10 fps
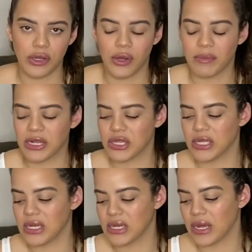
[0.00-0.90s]
I'm not just
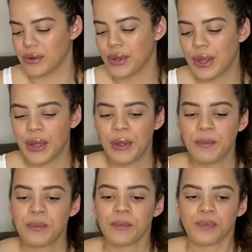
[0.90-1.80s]
laying
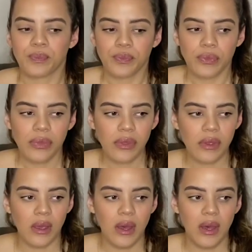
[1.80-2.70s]

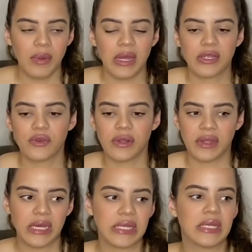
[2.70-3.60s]
down. But yeah, sort of
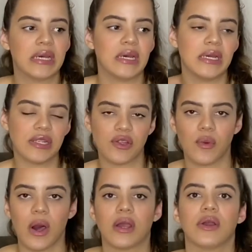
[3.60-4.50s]
this into the
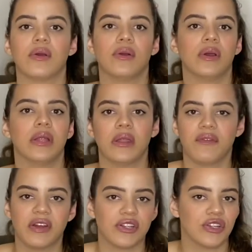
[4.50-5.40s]
walker, and then
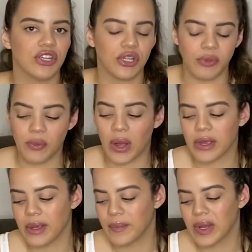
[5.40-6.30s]
eventually she'll be
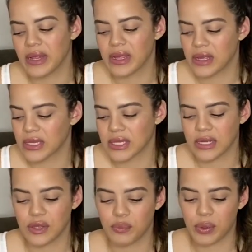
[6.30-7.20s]
walking. But I think it's
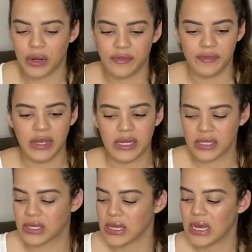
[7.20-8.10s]
like the
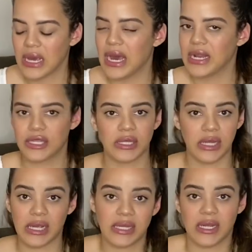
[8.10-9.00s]
perfect, and it's
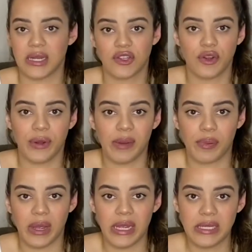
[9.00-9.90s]
like I said, it's a great
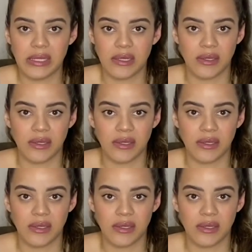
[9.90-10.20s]
price.